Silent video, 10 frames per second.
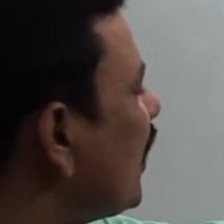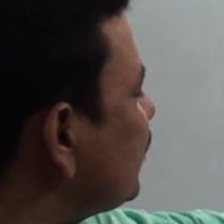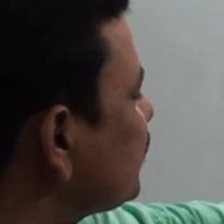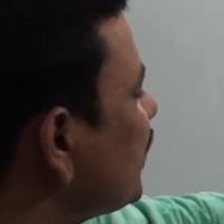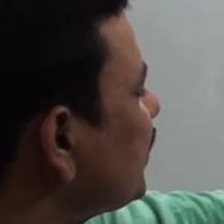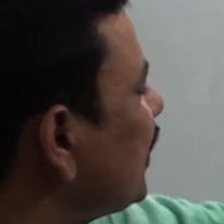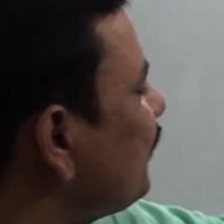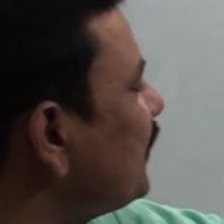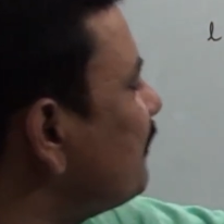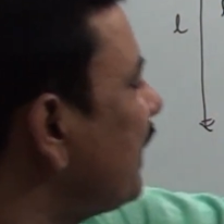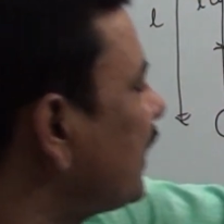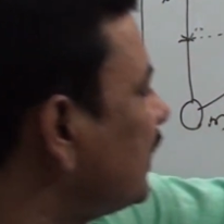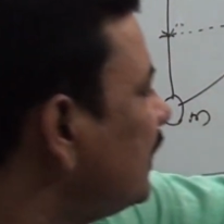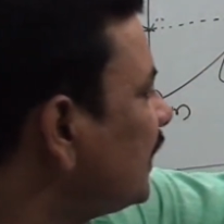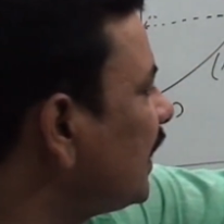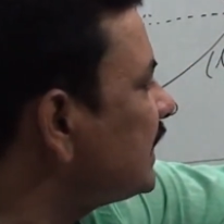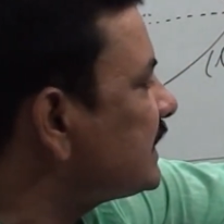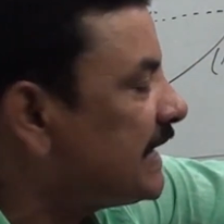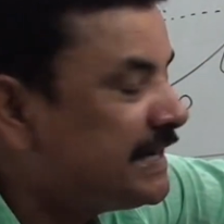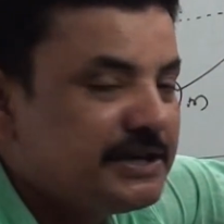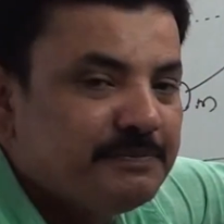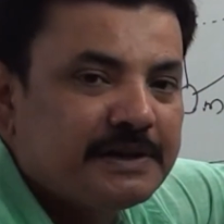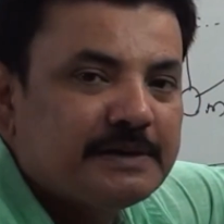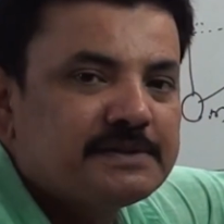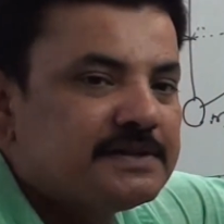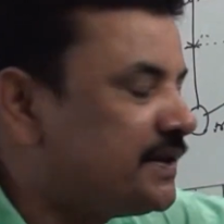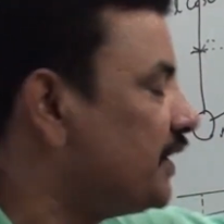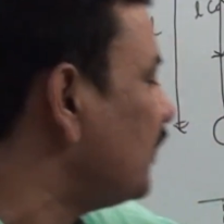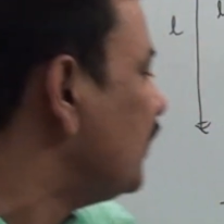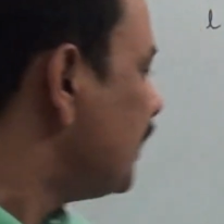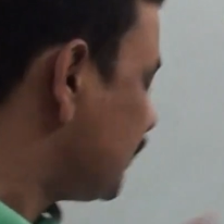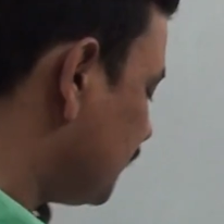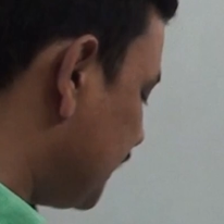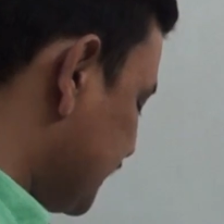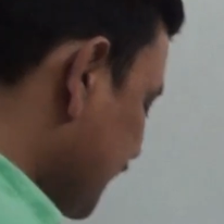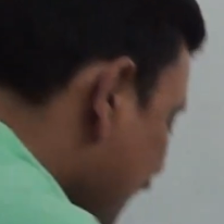horizontal if you make cos 90 becomes 0. So this.